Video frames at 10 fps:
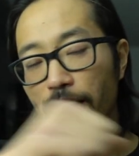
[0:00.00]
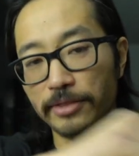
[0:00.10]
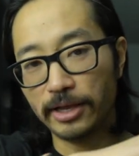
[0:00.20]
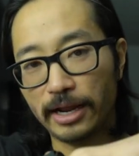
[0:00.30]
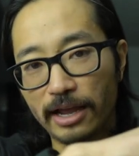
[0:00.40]

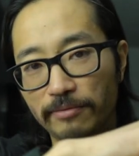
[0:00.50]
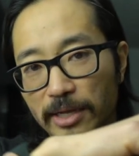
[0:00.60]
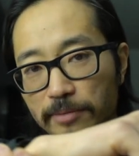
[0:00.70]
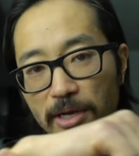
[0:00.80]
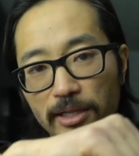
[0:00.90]
And then I have
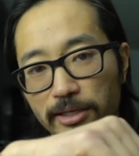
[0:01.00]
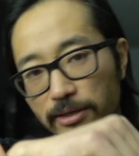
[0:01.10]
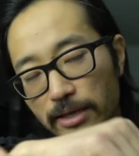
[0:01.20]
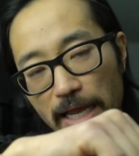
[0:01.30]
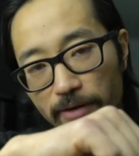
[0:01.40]
like my like
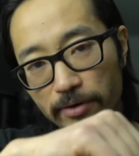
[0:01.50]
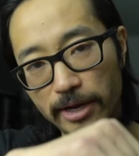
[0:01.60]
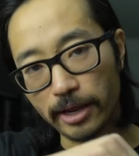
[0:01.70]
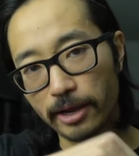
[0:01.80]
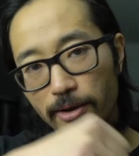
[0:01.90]

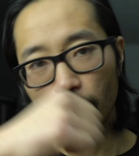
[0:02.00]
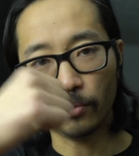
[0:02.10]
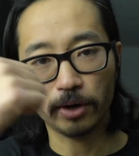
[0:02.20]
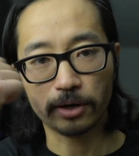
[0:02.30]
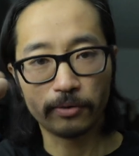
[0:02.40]
everyday
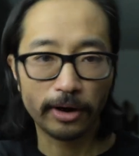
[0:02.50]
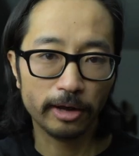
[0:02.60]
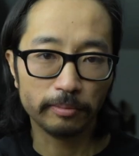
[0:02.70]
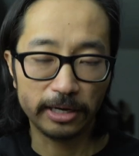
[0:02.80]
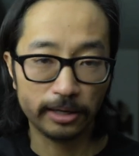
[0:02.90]
walking
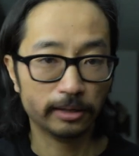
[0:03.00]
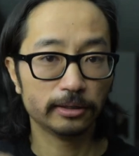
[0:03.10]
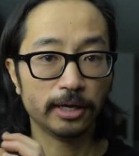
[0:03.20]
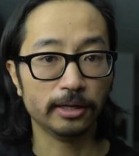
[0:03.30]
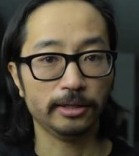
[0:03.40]
around
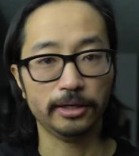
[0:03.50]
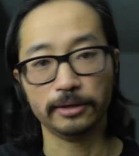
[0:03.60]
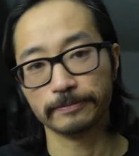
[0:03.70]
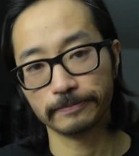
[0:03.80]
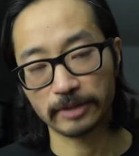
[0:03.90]
band kind of
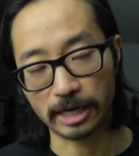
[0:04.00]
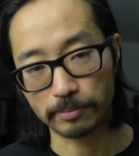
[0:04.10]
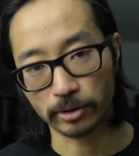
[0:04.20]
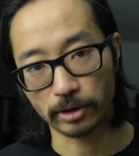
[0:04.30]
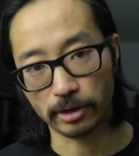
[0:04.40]
thing that I
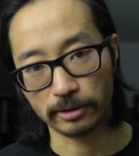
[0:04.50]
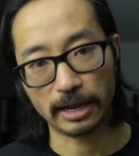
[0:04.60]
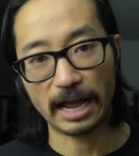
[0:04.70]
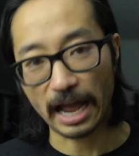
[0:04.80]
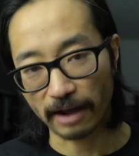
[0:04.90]
put
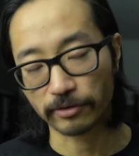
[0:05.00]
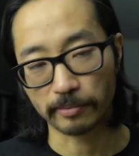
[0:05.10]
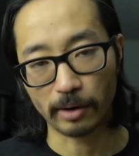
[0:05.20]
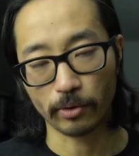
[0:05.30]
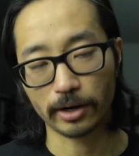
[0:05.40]
on after
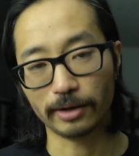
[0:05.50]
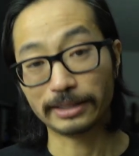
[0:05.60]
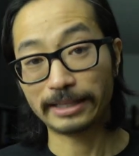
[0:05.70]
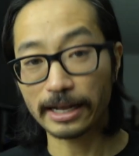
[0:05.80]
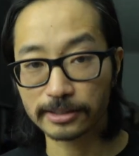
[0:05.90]
my
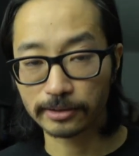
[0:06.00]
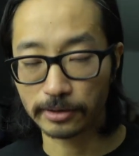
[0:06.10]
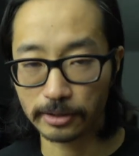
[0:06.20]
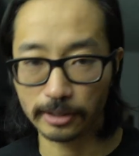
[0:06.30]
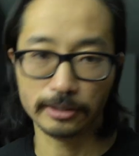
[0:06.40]
workout. That's
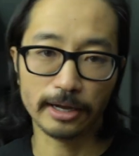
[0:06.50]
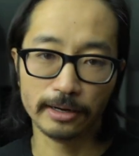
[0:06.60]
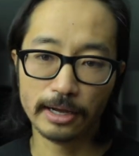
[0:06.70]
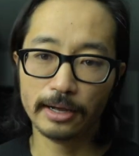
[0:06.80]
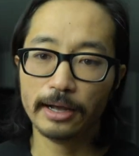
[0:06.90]
another thing
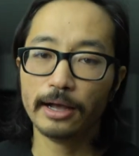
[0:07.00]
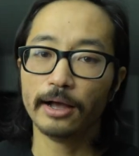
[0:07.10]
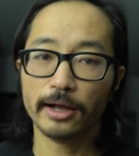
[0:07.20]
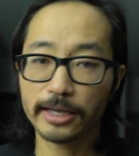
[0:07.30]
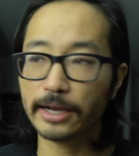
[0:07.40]
that,
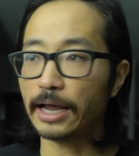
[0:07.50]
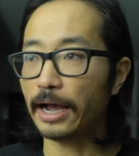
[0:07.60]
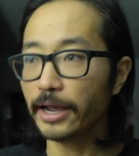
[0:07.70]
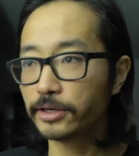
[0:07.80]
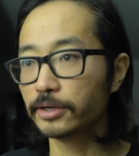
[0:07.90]
again,
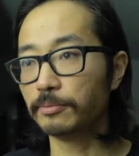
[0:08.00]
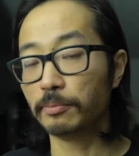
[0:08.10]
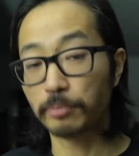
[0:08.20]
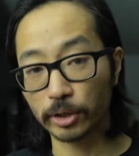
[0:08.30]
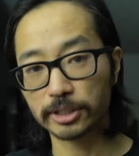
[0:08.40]
I
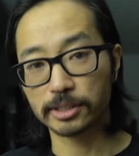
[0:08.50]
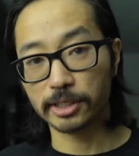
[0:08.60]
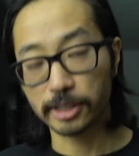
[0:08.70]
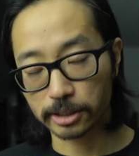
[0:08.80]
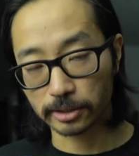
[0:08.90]
could purchase
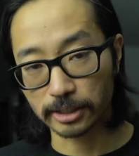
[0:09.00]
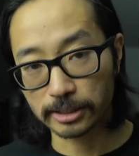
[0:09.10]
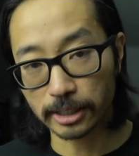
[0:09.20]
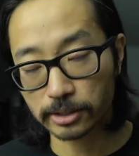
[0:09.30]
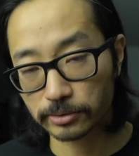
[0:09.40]
an additional
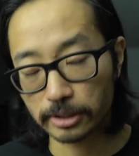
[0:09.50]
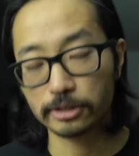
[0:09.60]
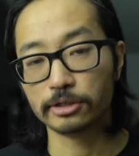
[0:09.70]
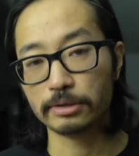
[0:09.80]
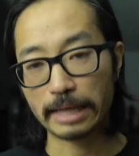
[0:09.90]
accessory
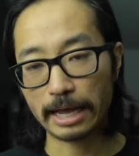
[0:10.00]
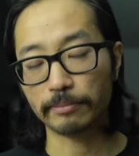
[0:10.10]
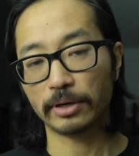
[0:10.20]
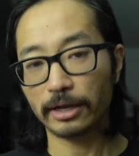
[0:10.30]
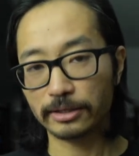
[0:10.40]
to do
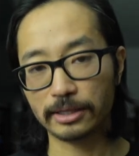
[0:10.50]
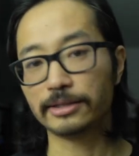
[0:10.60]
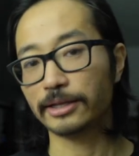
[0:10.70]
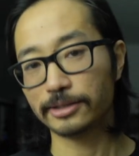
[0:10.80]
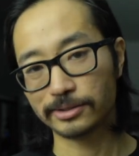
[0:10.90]
that, but I
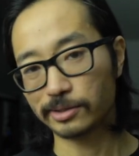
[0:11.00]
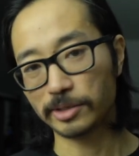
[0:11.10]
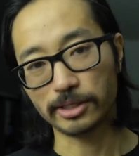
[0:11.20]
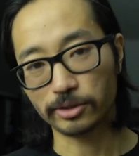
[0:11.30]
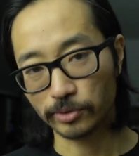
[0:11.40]
think that that's
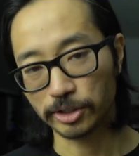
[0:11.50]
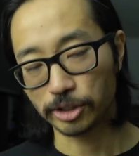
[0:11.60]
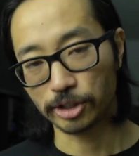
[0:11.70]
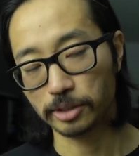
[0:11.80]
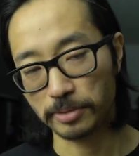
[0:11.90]
something that really
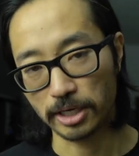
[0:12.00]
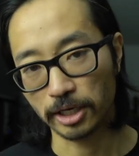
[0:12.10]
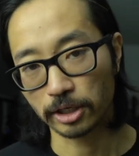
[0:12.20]
should just be